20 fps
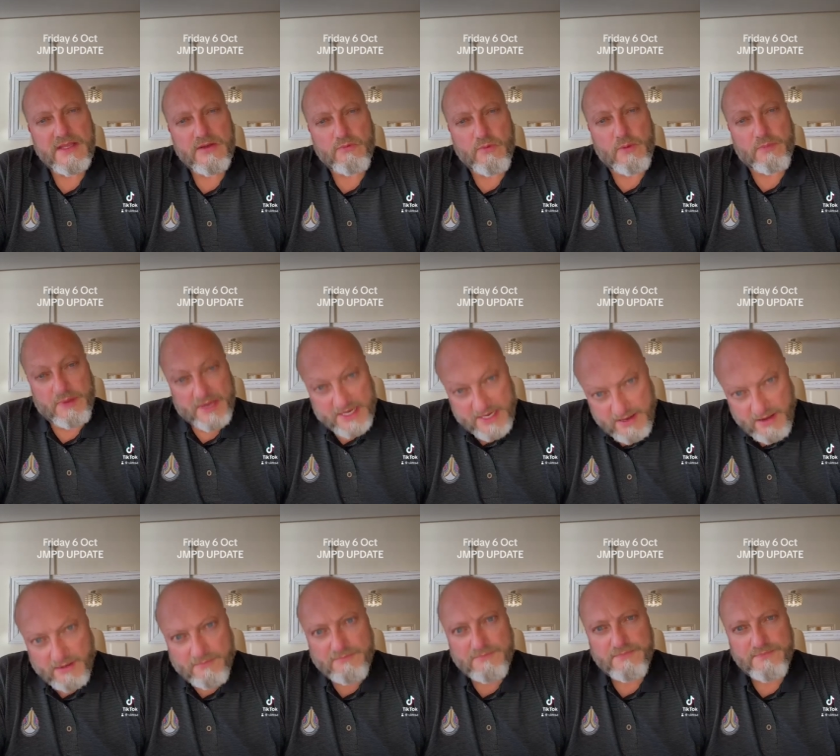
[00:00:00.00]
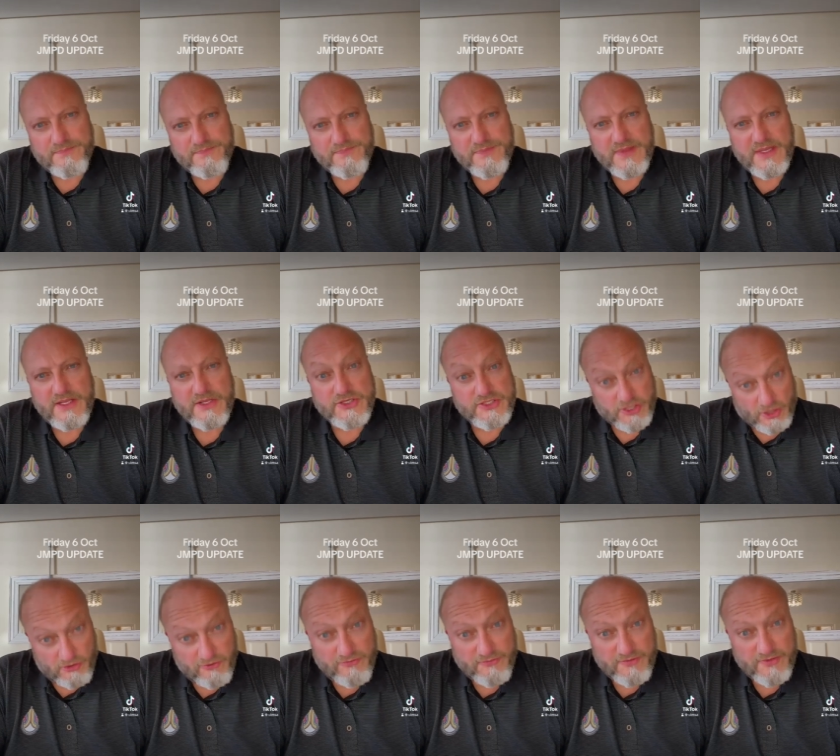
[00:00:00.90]
will become
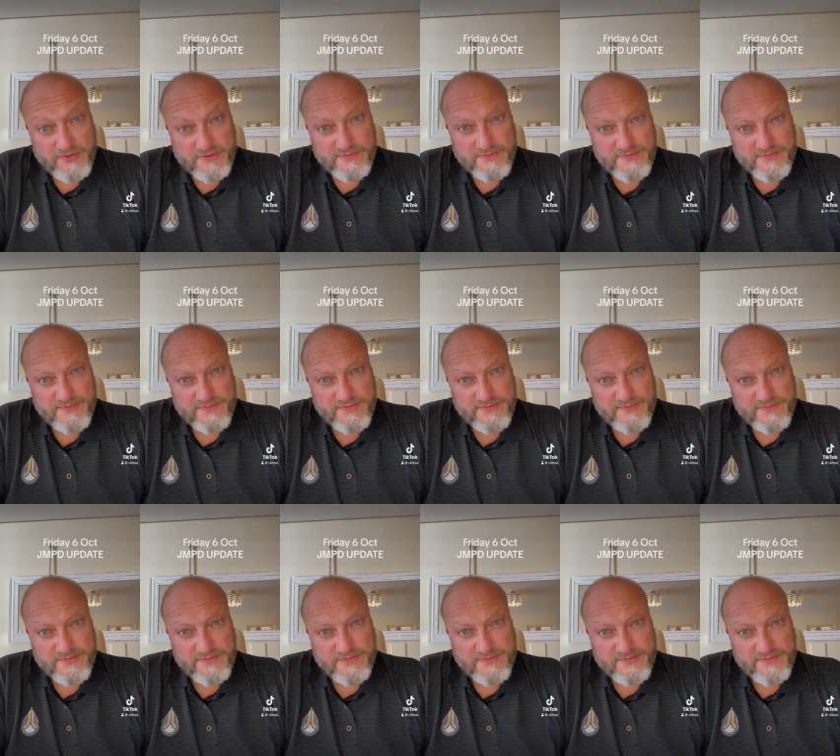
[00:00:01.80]
solved,